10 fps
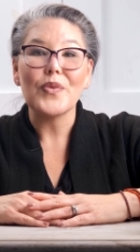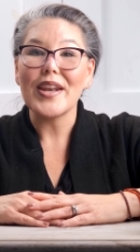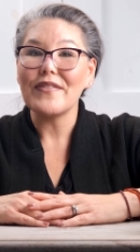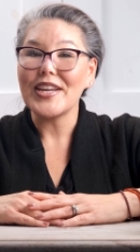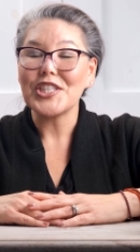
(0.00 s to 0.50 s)

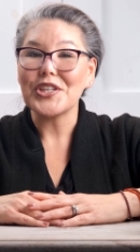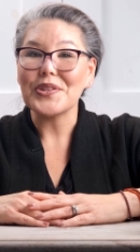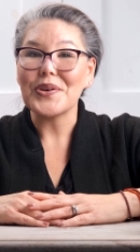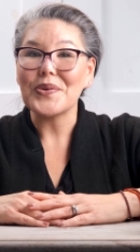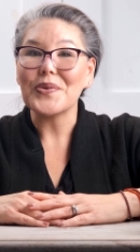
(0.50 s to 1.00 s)
renovation
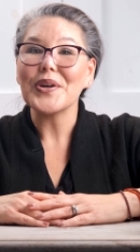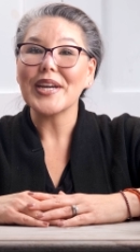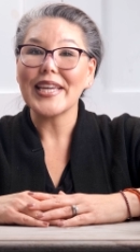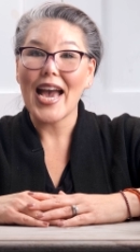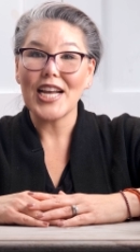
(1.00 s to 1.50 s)
loan, or
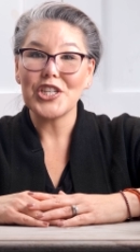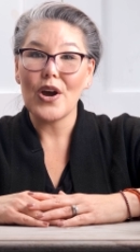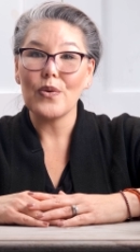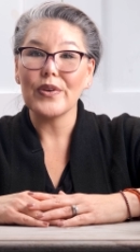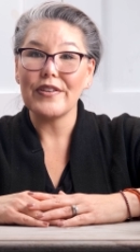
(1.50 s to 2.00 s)
a
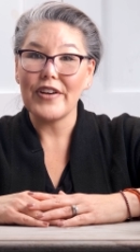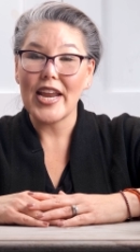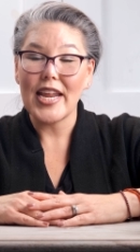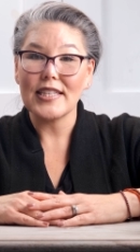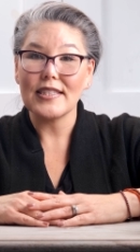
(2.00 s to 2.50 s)
cash-out
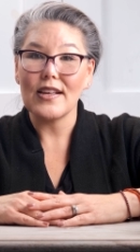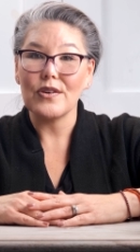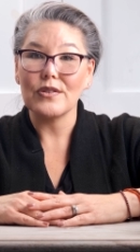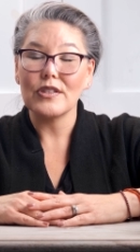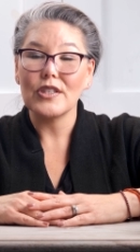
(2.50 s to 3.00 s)
refinance
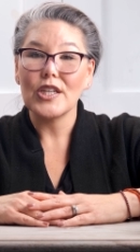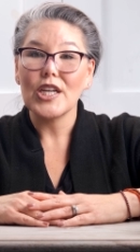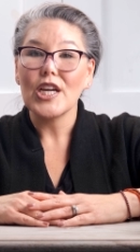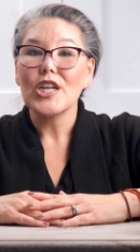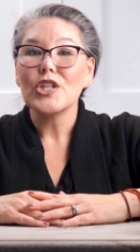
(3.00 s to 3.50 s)
loan.
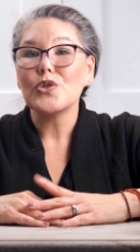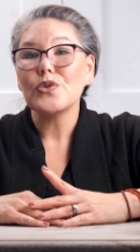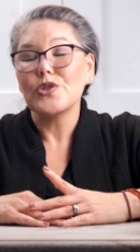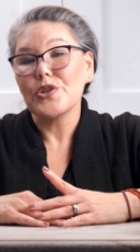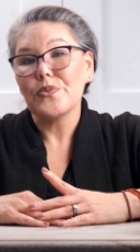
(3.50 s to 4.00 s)
Due
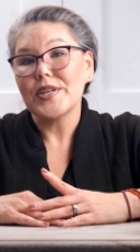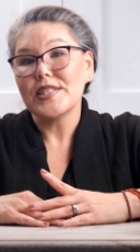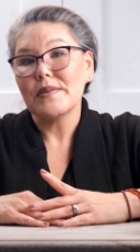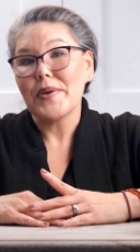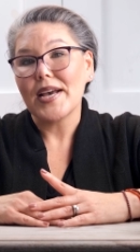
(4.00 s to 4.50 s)
to the
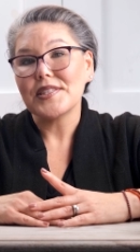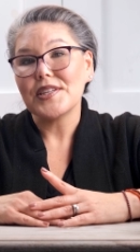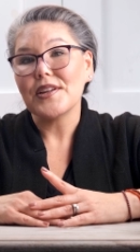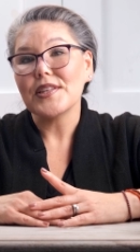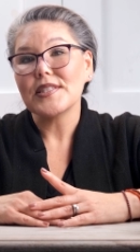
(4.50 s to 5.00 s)
recent
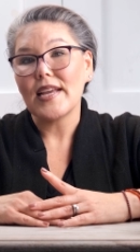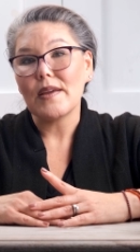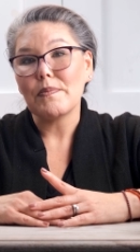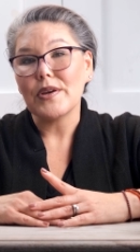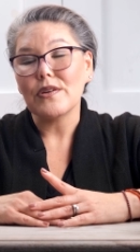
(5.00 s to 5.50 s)
passing on the
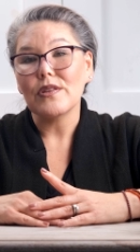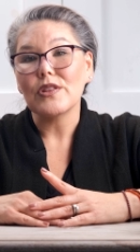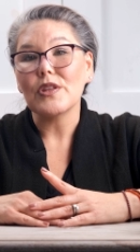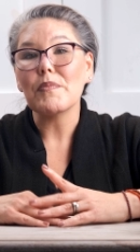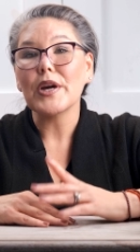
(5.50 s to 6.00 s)
state bill,
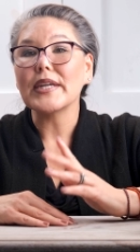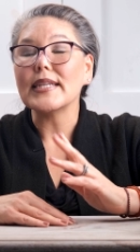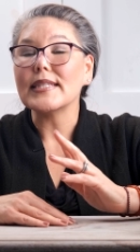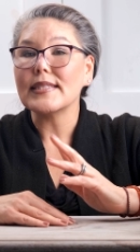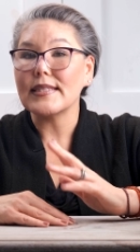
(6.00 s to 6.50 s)
the market
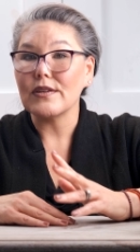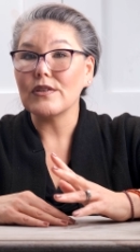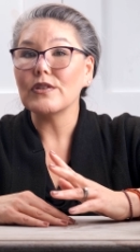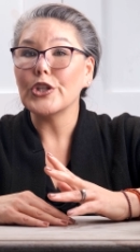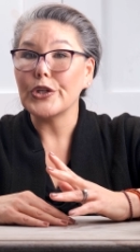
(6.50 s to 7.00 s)
is
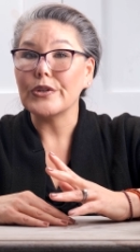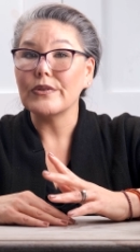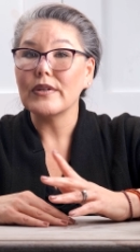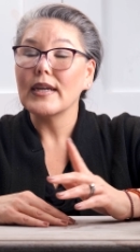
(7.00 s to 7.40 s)
still new,